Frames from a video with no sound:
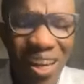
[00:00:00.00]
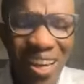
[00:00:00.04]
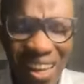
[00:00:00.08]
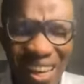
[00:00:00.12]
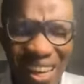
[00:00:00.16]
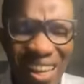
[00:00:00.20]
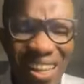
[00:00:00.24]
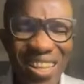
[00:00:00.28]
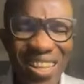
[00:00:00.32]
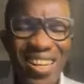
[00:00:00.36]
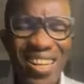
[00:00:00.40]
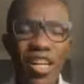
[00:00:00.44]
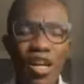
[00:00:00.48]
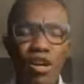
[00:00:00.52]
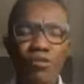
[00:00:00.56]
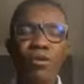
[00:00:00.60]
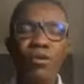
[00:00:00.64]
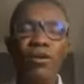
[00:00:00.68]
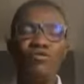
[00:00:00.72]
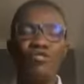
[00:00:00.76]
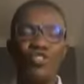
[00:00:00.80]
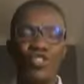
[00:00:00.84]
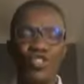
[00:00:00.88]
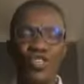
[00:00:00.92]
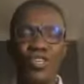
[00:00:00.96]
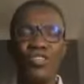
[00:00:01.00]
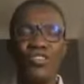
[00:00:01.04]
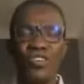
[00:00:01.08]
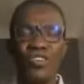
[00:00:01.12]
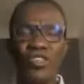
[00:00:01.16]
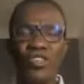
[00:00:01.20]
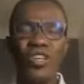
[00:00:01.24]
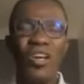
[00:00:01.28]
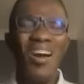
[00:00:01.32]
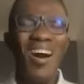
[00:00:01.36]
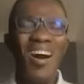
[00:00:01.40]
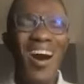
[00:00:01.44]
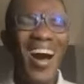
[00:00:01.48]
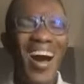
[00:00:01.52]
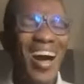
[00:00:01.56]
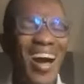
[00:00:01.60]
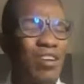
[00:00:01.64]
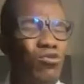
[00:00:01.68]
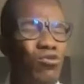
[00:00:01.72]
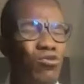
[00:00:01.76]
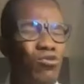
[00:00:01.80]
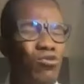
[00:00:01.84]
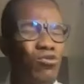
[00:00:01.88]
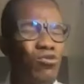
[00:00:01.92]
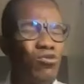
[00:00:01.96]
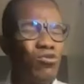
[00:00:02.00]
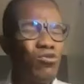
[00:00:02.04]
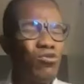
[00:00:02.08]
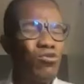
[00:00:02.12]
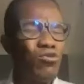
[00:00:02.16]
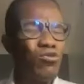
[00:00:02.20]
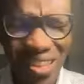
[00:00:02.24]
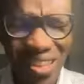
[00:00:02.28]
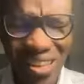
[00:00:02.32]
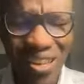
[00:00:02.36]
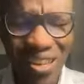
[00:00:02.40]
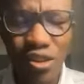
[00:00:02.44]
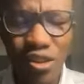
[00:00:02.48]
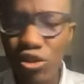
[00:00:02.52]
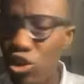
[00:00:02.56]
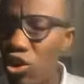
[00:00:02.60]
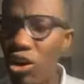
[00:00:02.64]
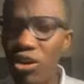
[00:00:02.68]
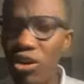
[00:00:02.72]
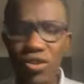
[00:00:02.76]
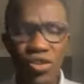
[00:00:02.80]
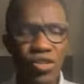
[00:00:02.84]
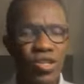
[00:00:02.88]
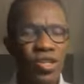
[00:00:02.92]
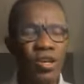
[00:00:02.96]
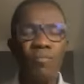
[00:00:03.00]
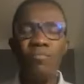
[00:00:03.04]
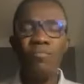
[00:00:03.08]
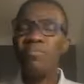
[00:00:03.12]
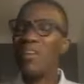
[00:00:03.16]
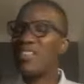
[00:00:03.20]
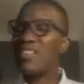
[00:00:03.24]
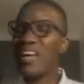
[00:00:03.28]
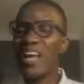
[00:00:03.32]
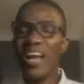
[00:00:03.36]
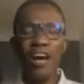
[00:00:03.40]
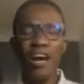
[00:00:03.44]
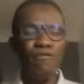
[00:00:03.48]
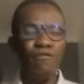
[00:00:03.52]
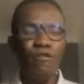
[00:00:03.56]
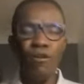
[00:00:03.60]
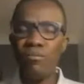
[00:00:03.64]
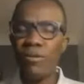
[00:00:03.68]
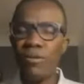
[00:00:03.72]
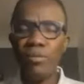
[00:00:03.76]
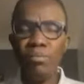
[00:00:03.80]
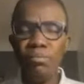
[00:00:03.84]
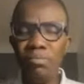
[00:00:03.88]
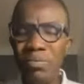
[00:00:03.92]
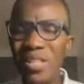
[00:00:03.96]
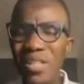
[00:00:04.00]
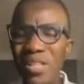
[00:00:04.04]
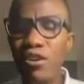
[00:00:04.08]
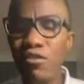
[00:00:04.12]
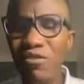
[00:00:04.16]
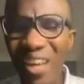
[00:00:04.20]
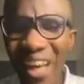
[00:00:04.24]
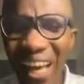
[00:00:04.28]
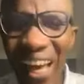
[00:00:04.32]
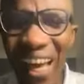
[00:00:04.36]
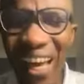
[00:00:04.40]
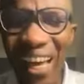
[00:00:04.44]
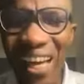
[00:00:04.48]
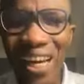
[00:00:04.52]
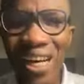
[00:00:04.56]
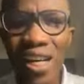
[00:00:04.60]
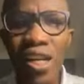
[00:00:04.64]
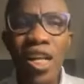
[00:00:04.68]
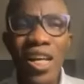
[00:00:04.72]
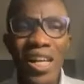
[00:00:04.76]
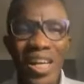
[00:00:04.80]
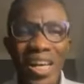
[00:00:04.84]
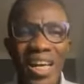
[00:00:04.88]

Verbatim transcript: In the name of Jesus, I will not think thoughts that are from the pit of hell.